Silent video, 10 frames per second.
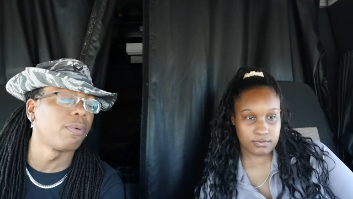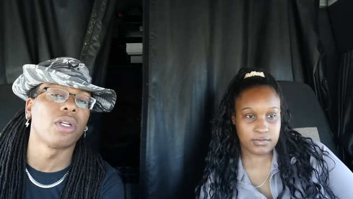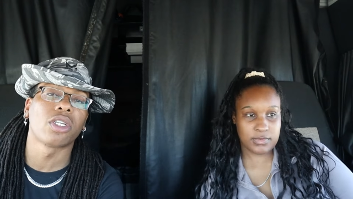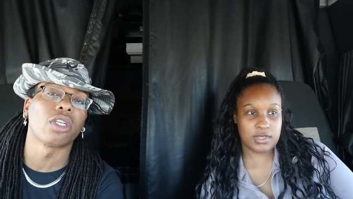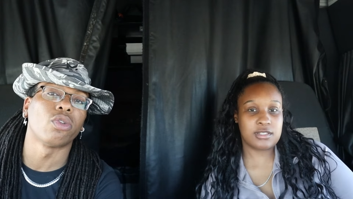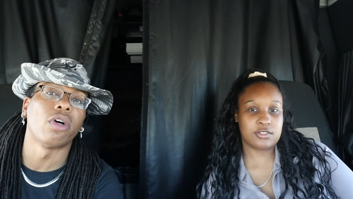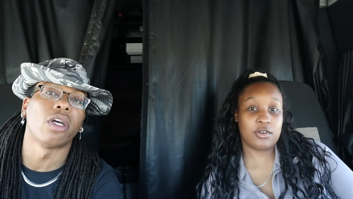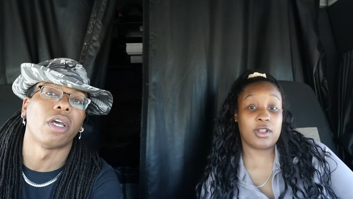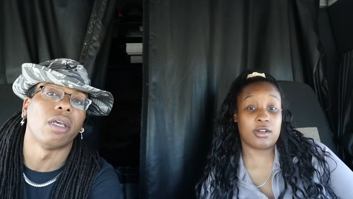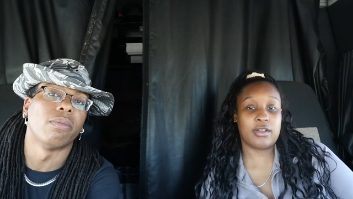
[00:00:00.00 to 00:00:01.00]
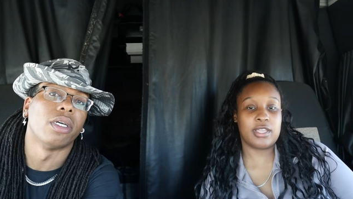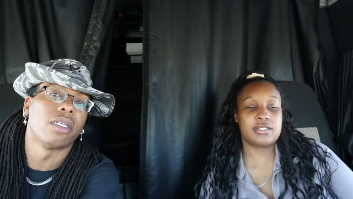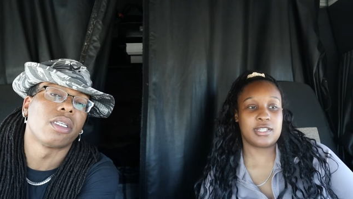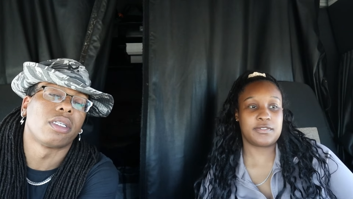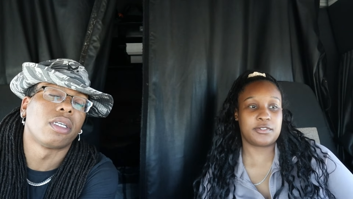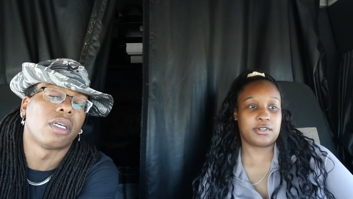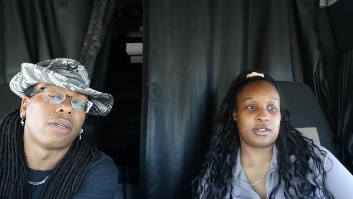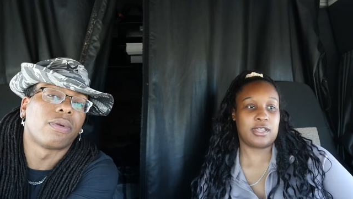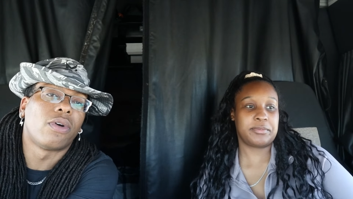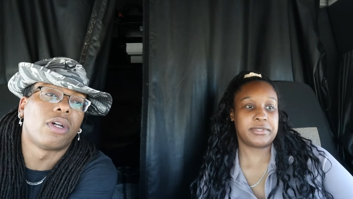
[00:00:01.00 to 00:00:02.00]
Speaker 1: I'm pretty sure it's, it's going, going, on eight, on months.
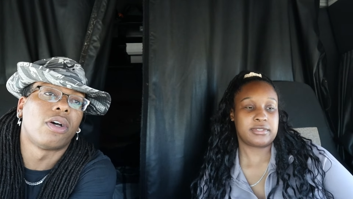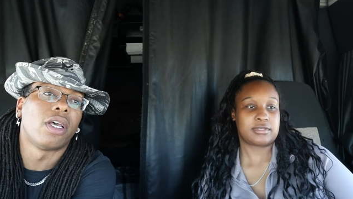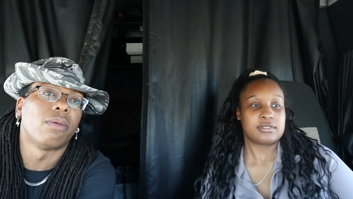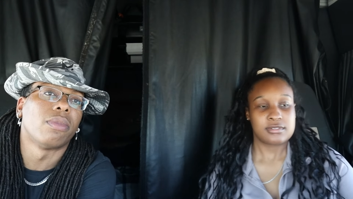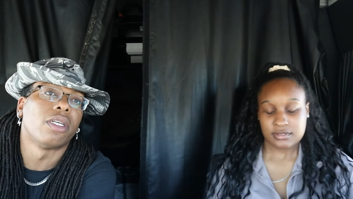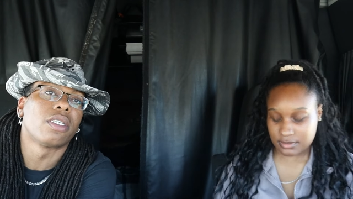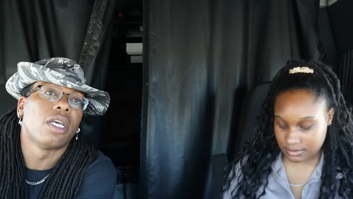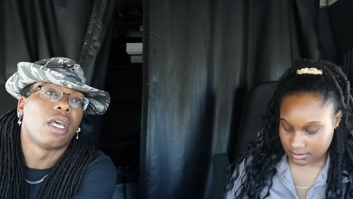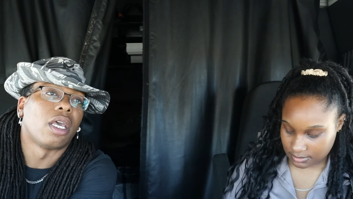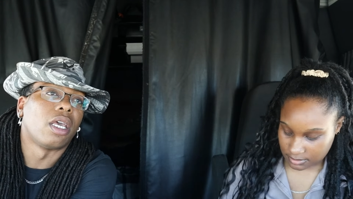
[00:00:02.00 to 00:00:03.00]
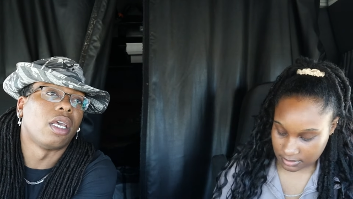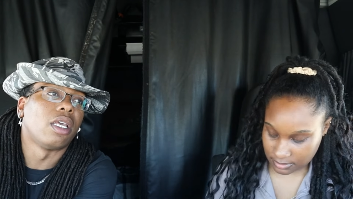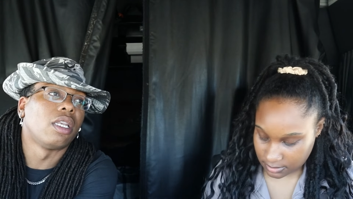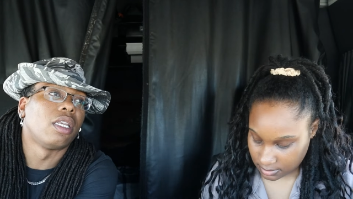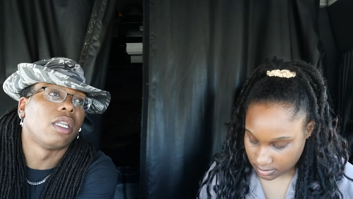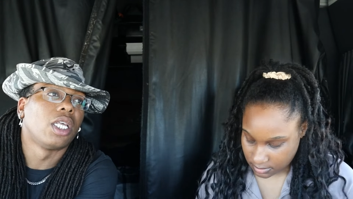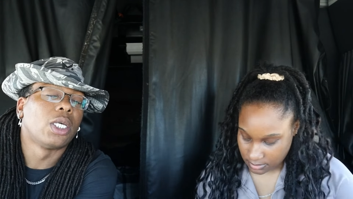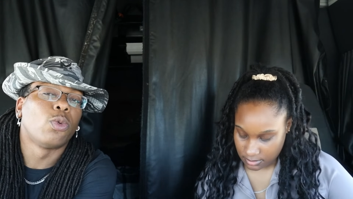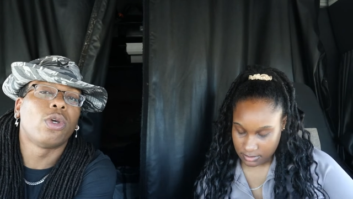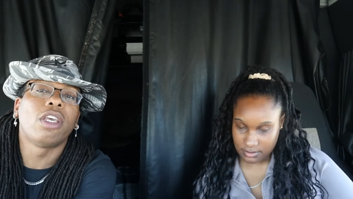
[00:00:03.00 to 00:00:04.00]
Yeah, going on eight months,
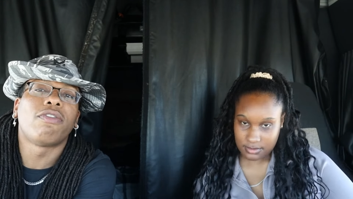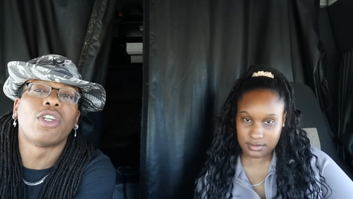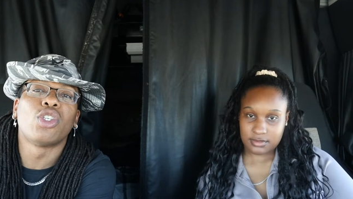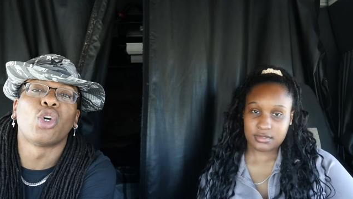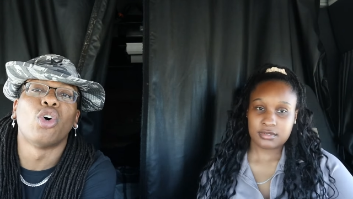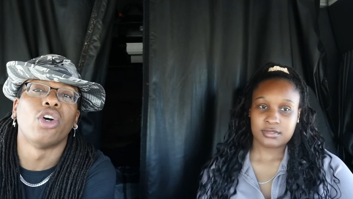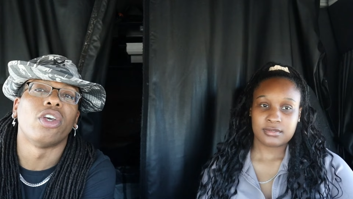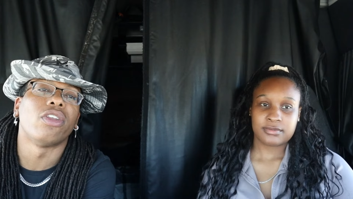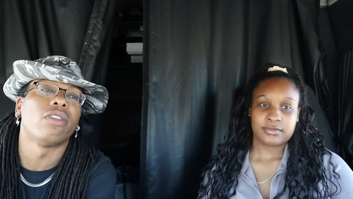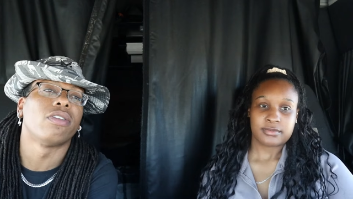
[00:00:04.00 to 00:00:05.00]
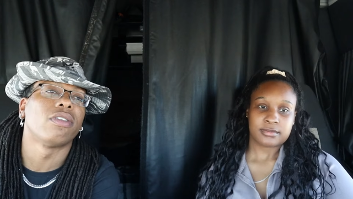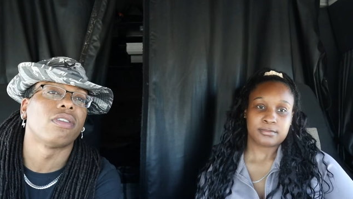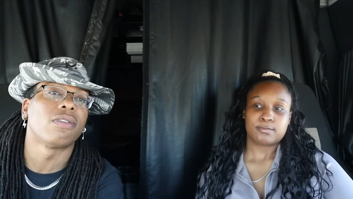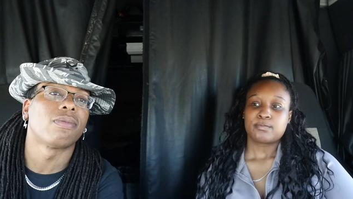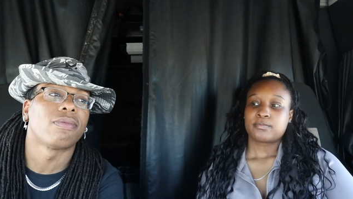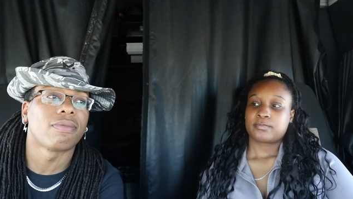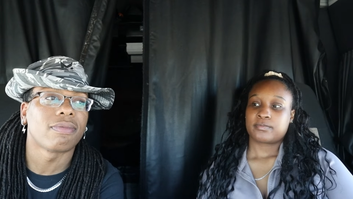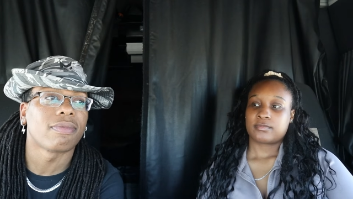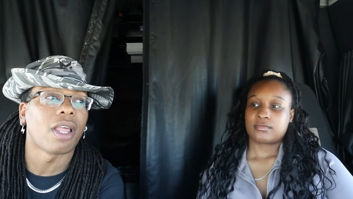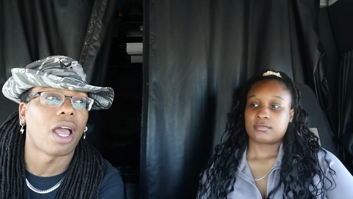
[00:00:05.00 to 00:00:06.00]
and we've enjoyed.
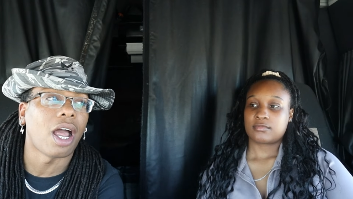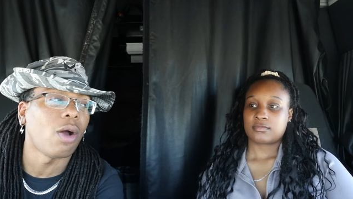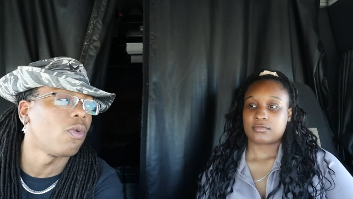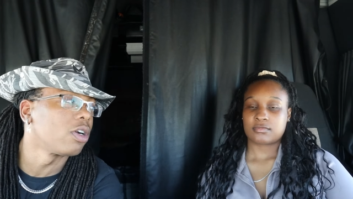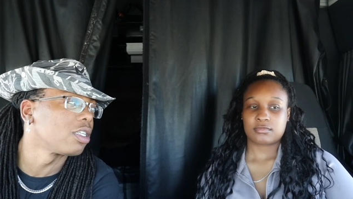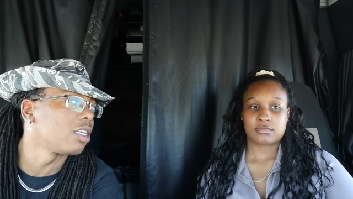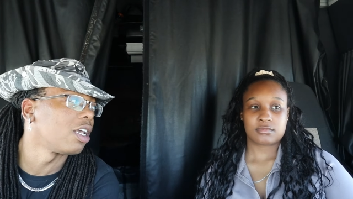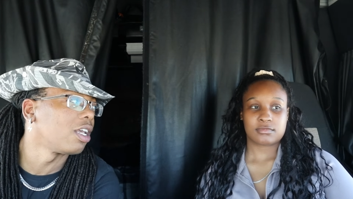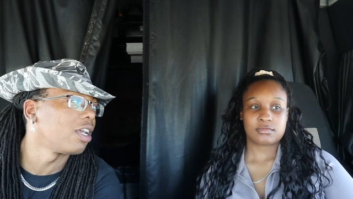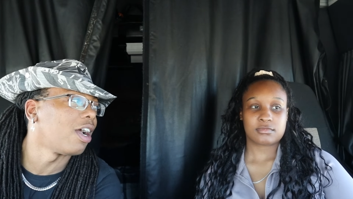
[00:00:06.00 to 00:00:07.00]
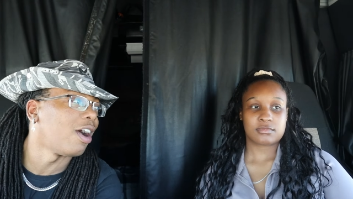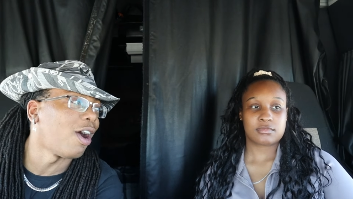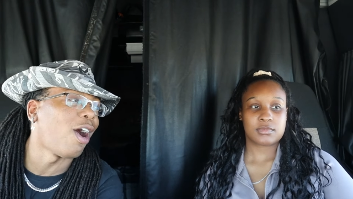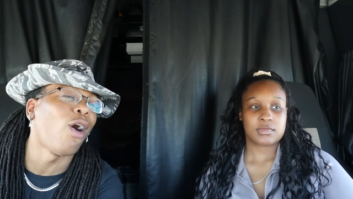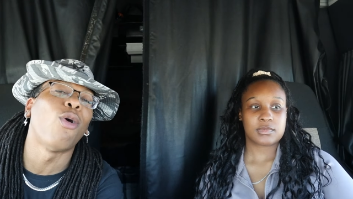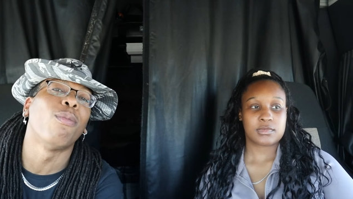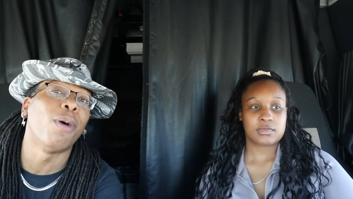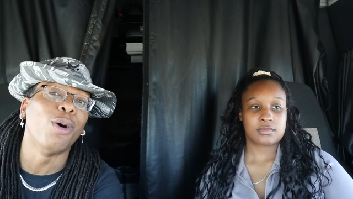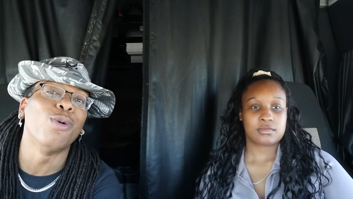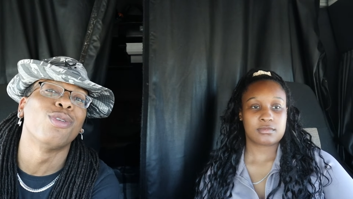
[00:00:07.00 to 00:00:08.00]
I want to say
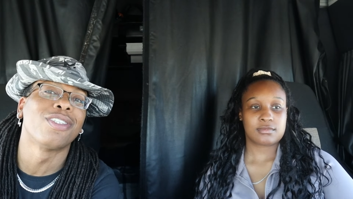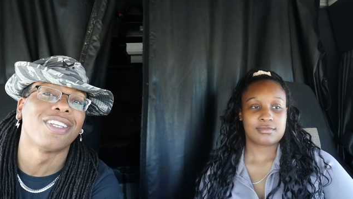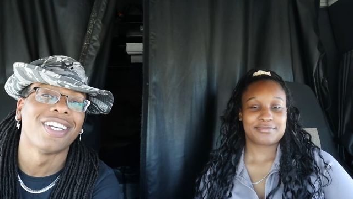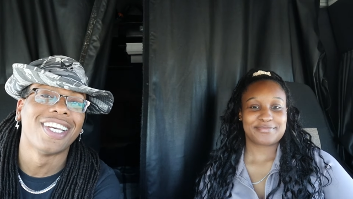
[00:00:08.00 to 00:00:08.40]
almost.